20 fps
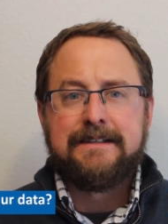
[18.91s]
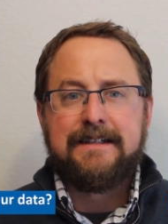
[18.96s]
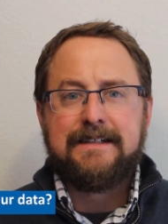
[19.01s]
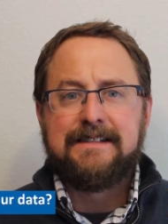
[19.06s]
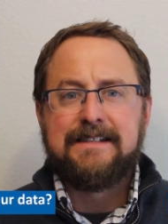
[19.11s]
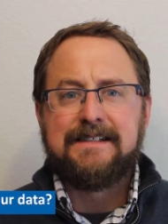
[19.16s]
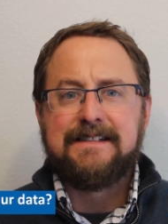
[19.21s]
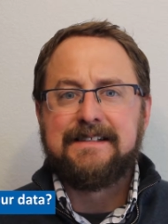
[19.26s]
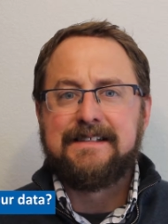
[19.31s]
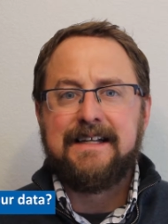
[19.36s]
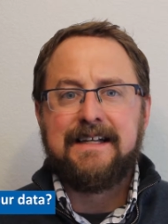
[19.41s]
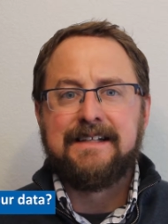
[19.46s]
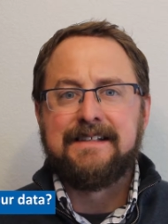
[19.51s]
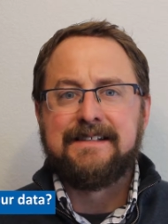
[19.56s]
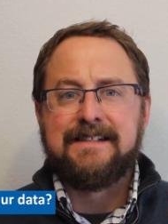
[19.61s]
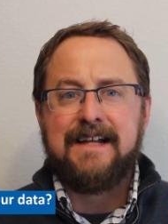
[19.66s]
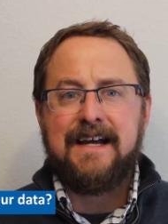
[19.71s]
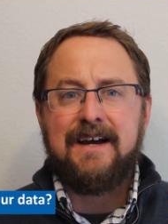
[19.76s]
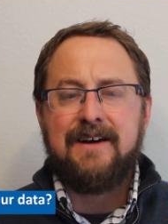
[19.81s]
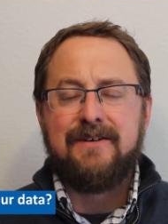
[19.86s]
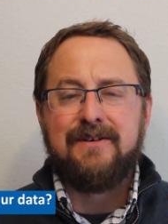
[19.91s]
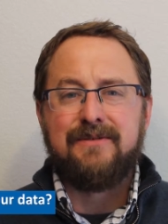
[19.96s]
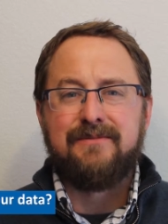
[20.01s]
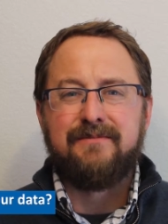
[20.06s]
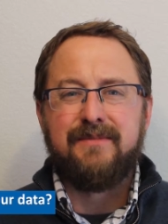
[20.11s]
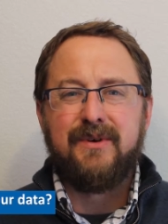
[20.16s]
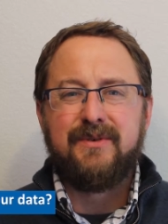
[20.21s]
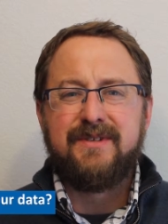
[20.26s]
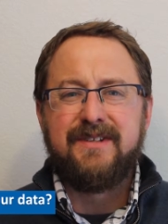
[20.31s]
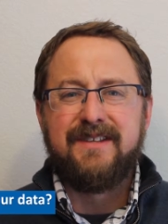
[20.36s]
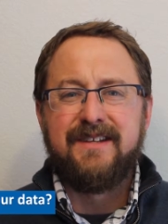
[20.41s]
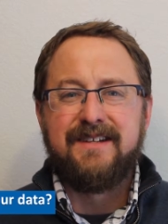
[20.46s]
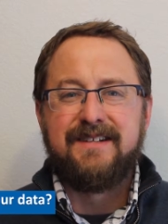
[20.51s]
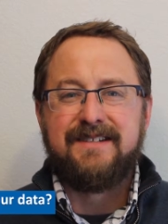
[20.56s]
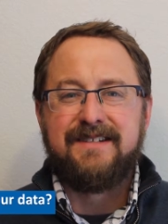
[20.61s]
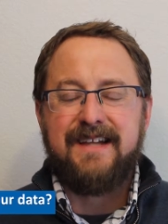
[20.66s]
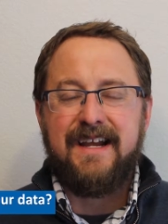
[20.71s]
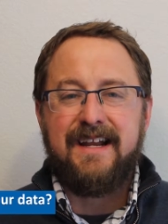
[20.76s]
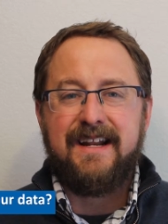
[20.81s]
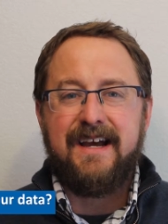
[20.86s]
As it stands now, most of the
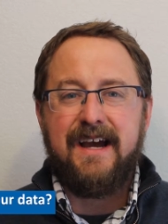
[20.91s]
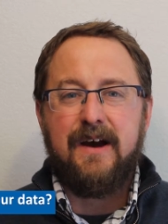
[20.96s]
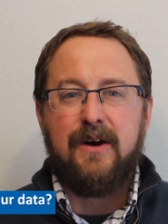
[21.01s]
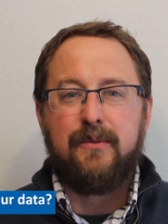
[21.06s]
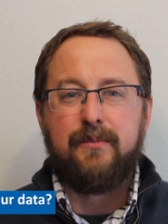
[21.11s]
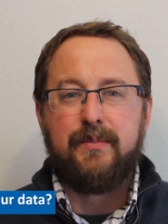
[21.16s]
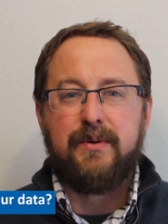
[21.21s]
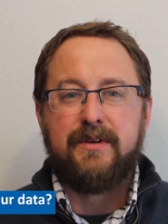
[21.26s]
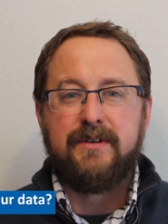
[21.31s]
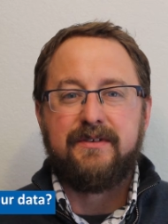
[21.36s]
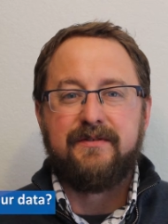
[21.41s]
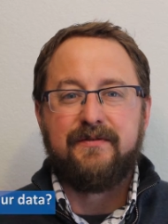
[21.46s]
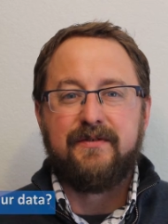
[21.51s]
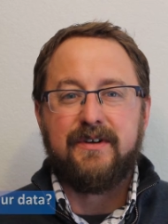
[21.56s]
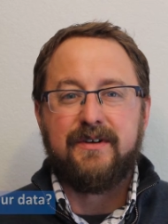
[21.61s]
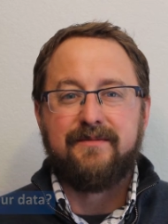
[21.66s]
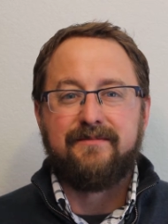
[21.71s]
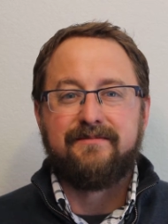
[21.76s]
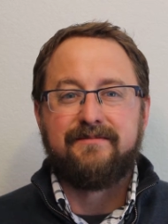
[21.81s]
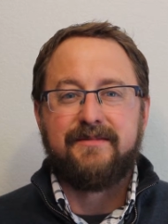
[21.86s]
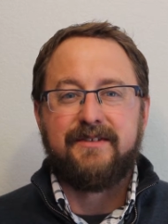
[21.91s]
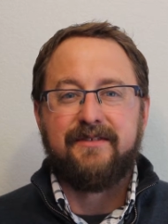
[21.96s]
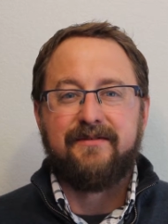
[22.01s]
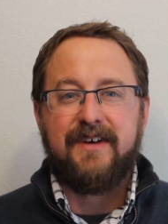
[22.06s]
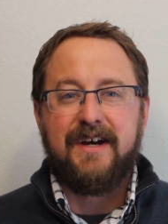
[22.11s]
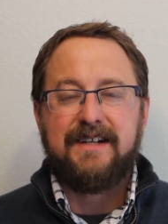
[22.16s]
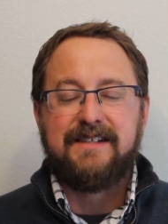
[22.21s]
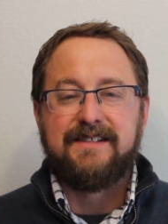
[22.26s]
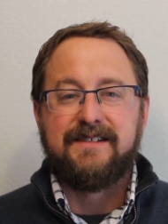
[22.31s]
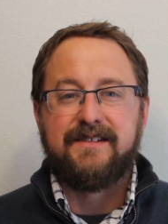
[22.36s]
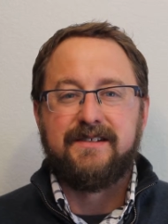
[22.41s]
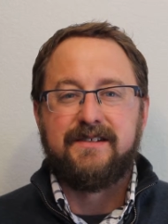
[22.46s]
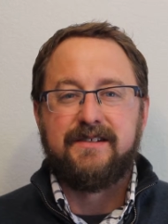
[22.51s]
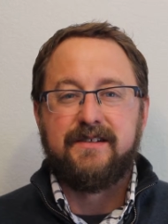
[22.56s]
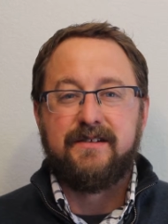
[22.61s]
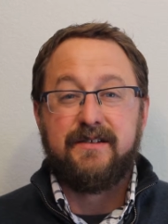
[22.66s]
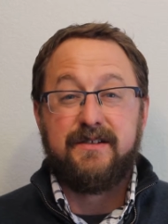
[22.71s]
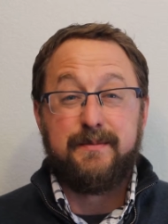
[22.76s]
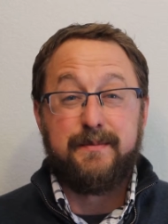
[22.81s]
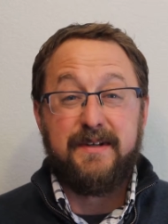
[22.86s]
data outputs from
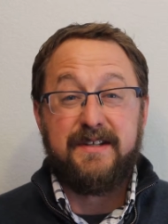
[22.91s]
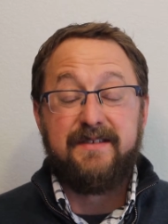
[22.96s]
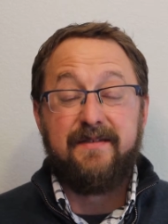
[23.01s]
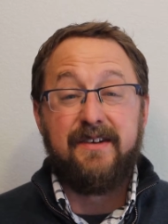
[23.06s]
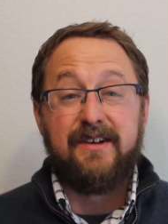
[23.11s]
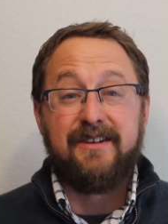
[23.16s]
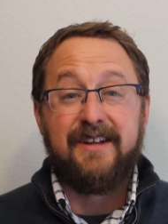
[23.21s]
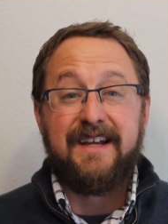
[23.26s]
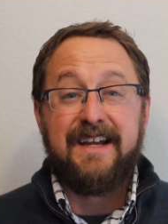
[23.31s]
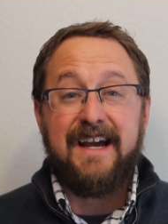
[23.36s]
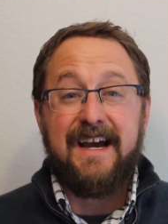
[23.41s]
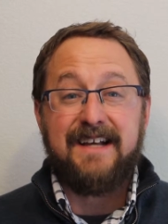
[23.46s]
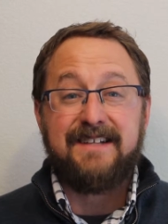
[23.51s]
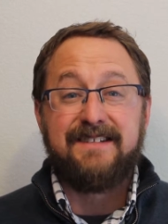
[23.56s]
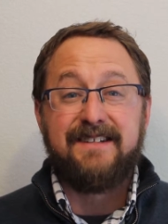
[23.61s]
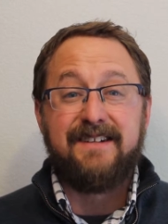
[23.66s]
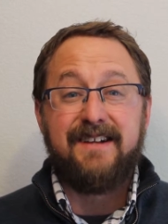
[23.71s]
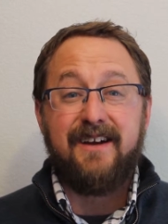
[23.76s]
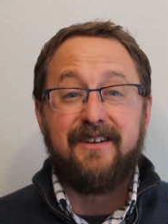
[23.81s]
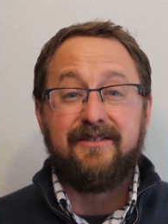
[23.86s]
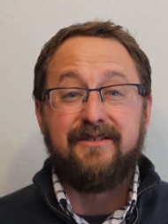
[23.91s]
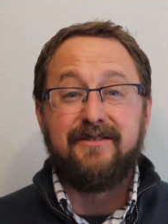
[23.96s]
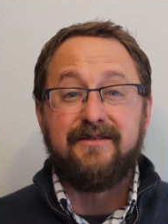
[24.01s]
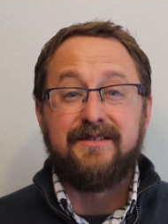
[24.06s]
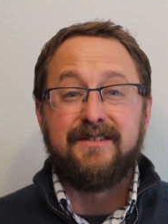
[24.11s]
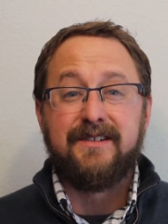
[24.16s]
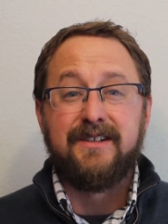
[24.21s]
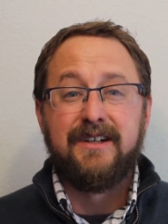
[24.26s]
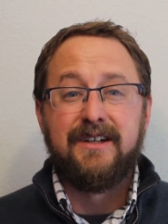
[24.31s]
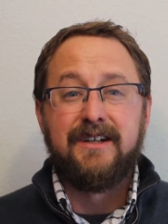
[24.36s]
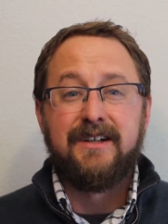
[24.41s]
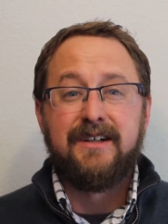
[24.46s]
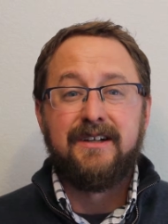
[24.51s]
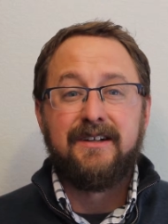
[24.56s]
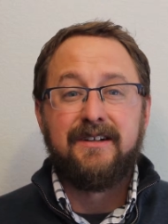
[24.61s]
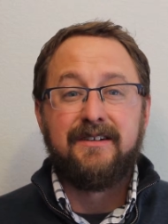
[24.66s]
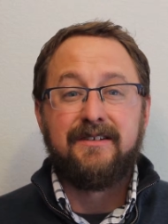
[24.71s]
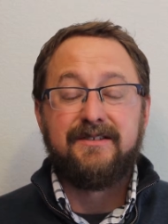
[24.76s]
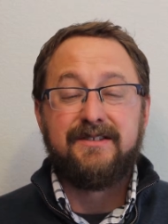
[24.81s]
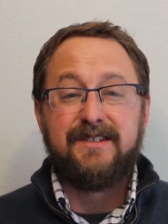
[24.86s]
devices, specifically gas detectors,
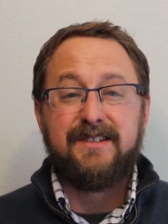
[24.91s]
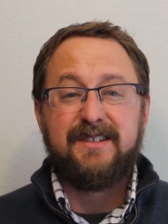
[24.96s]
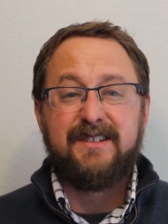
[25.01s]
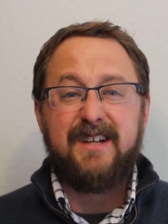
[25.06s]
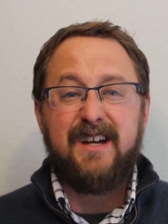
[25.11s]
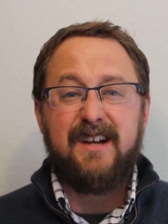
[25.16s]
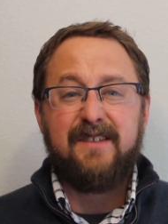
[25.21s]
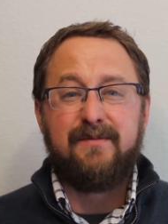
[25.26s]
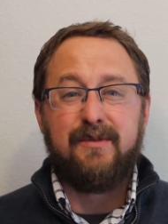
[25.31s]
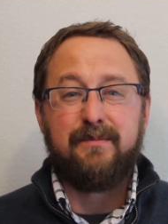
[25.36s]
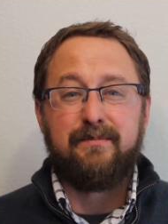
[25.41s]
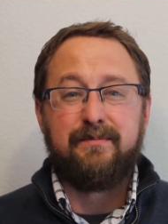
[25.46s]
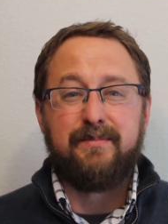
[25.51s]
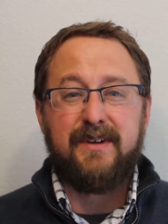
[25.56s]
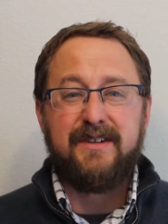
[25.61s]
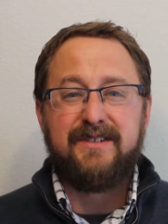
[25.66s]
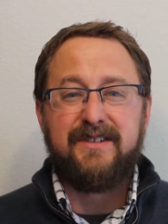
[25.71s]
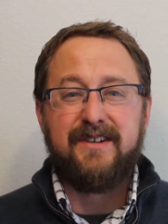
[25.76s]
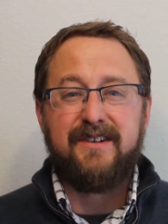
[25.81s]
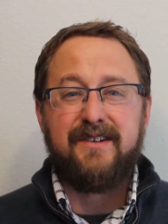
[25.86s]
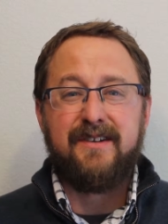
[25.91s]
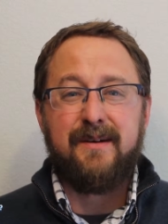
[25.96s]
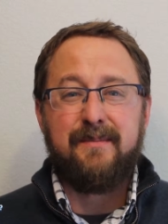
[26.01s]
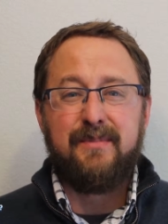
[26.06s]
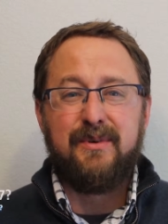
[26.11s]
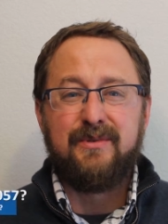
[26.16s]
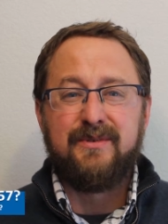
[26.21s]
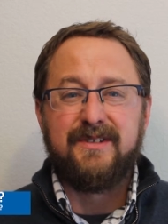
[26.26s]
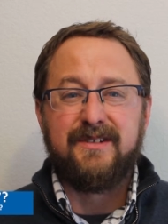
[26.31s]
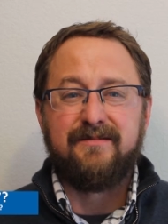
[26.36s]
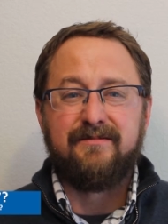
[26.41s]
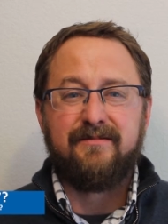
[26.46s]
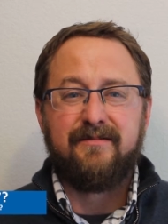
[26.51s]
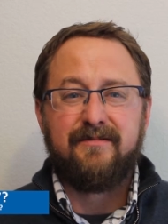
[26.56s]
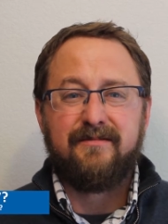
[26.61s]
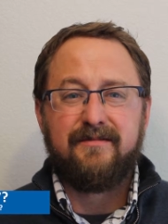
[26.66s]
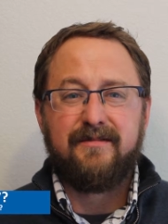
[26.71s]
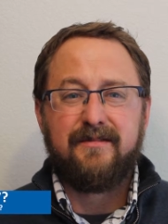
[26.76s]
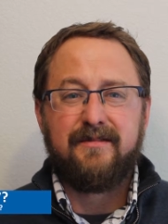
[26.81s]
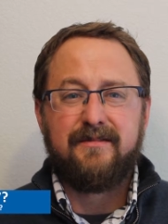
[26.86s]
it's just kind of a bunch of numbers and a
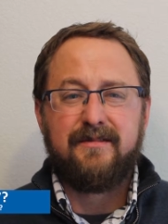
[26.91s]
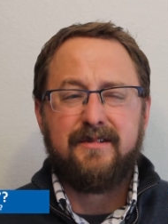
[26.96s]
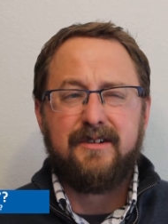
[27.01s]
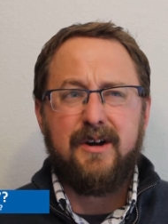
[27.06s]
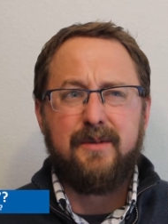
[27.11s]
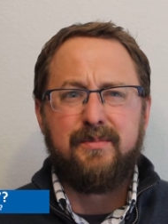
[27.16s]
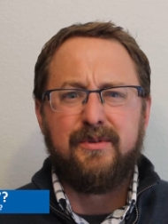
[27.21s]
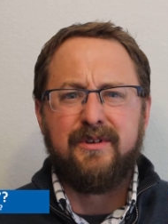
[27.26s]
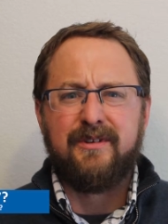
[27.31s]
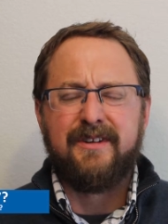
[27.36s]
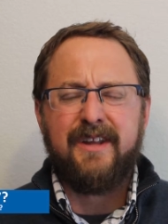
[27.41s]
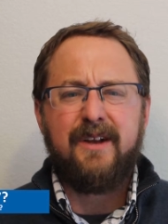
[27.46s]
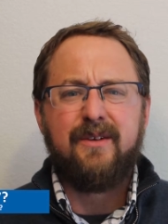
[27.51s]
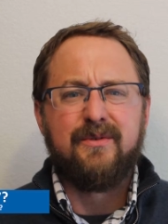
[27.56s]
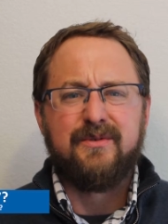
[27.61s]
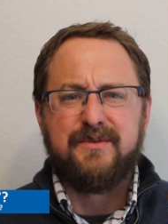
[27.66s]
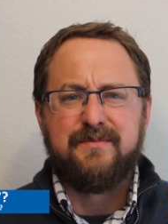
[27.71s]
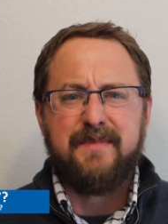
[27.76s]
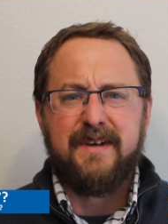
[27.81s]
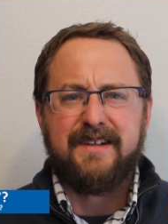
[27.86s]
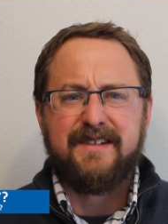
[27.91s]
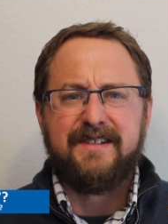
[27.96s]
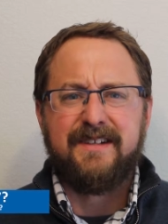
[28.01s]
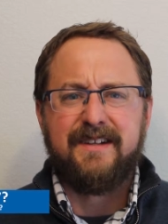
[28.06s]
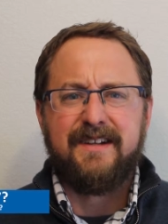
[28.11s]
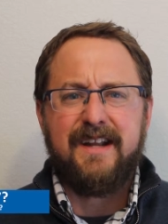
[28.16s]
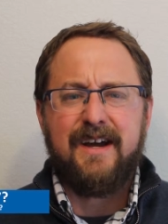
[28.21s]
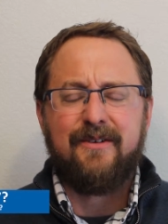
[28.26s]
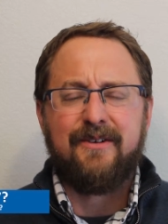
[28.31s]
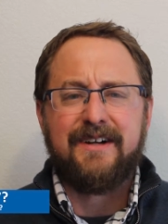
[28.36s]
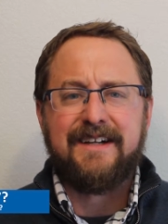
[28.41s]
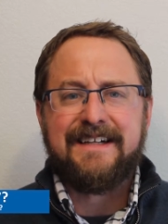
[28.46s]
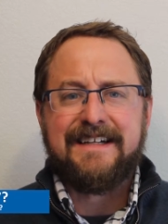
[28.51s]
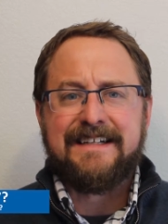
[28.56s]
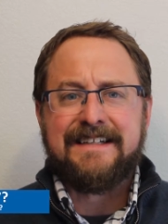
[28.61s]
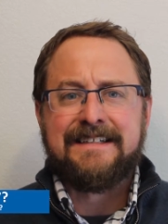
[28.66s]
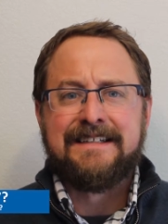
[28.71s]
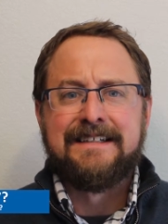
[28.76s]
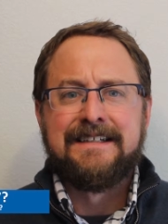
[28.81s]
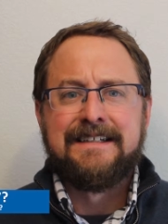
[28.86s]
couple of letters mixed in now and
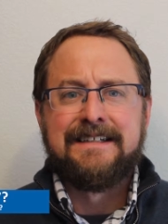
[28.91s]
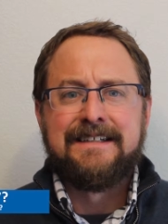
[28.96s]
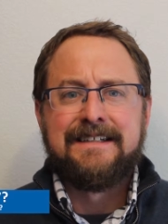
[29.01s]
again.